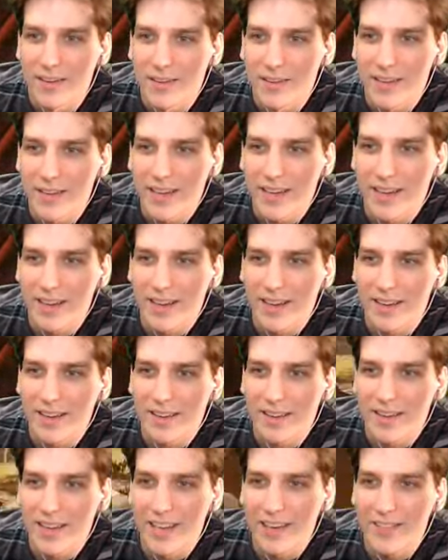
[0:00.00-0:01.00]
You can't.
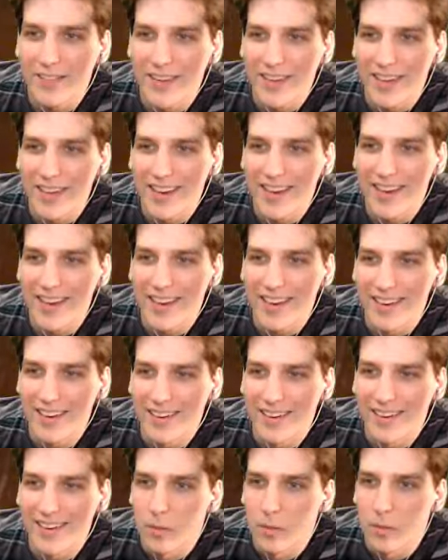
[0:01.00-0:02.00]
You can't even get in it.
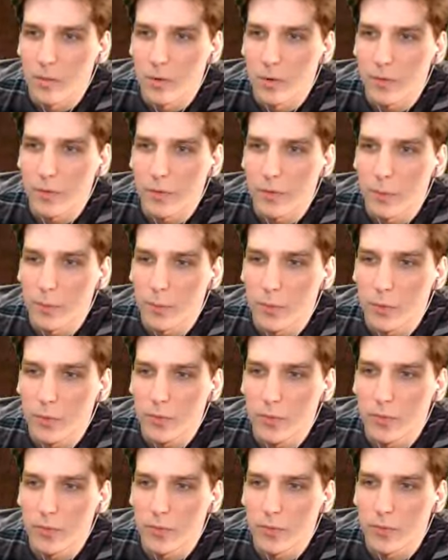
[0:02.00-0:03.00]
What if you
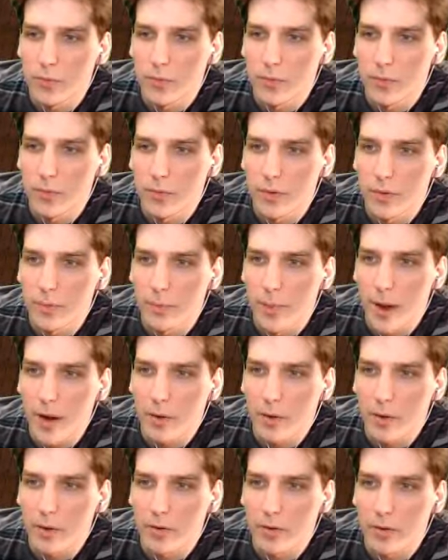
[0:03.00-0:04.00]
remove the
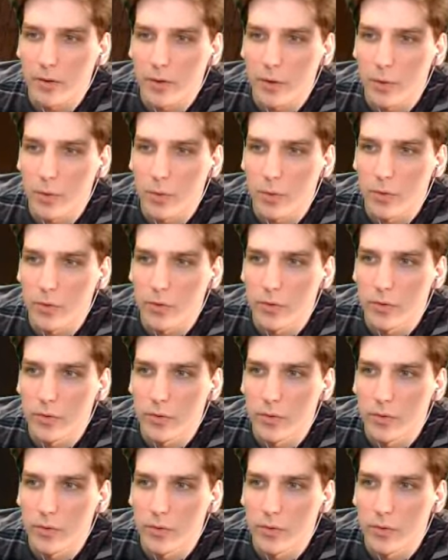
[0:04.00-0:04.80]
power, the cords?